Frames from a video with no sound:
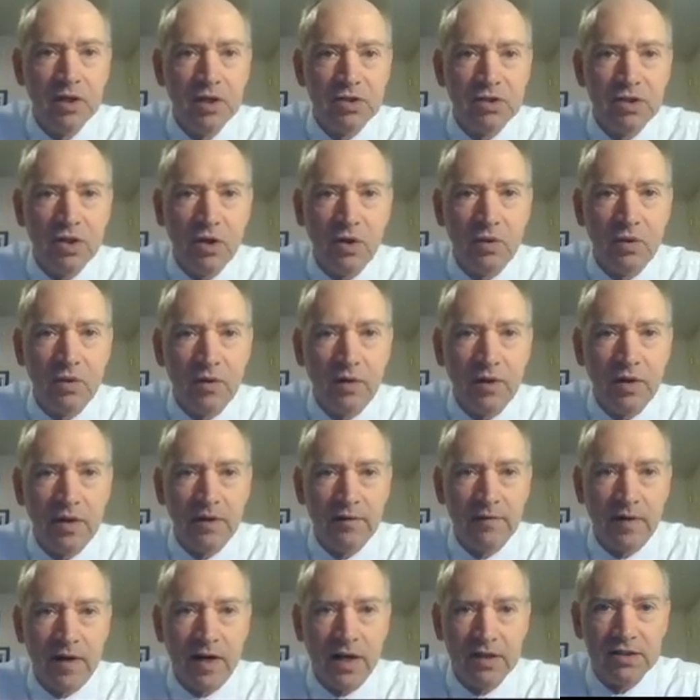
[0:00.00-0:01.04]
So
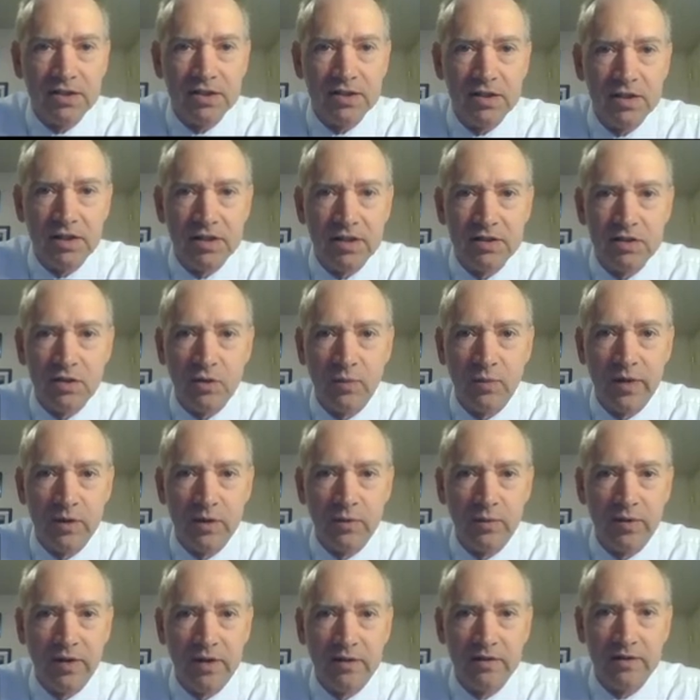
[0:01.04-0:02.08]
if oxygen is a
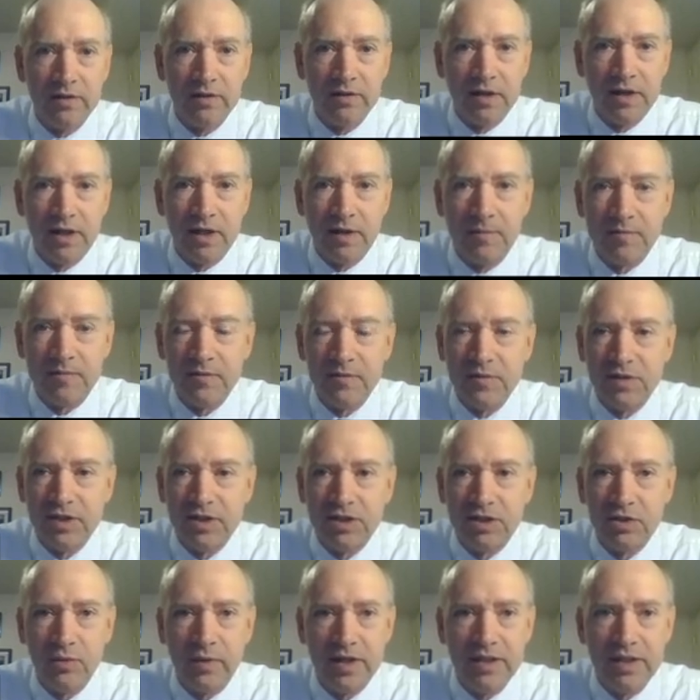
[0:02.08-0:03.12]
win-win
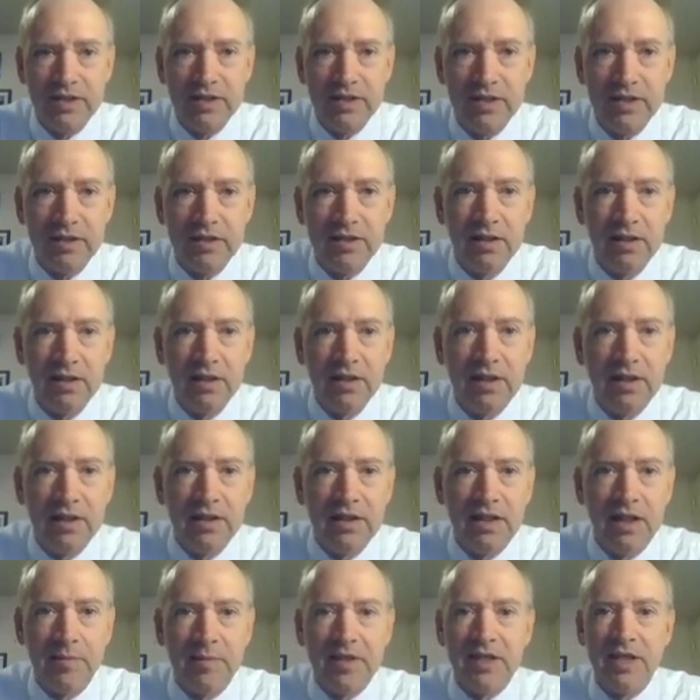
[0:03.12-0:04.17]
situation,
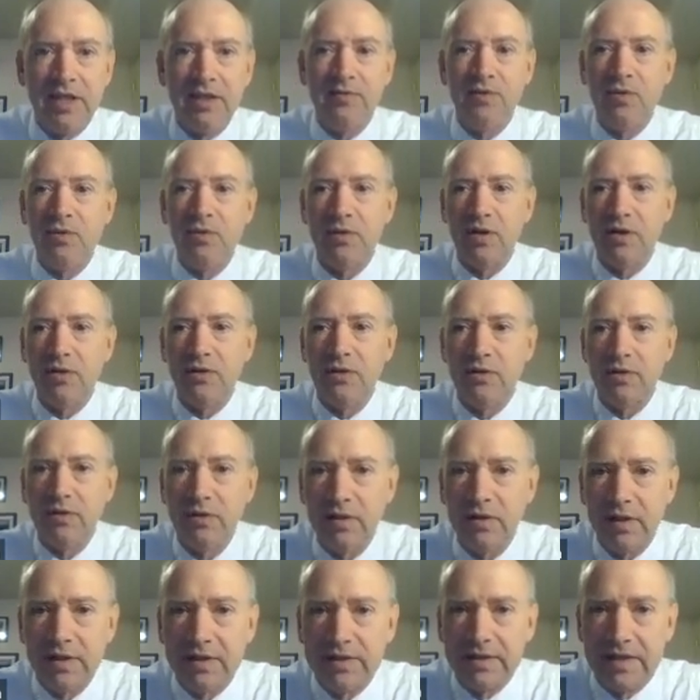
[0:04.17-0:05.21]
let me give you another
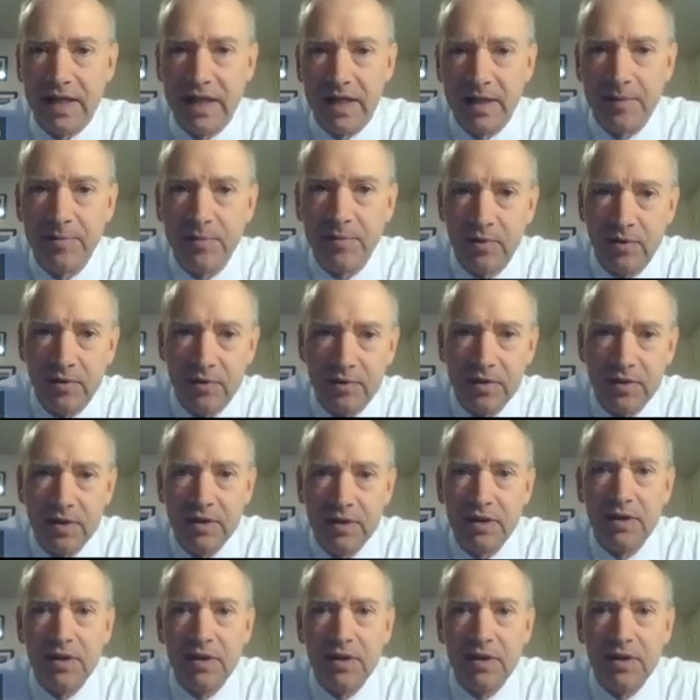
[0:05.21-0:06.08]
example.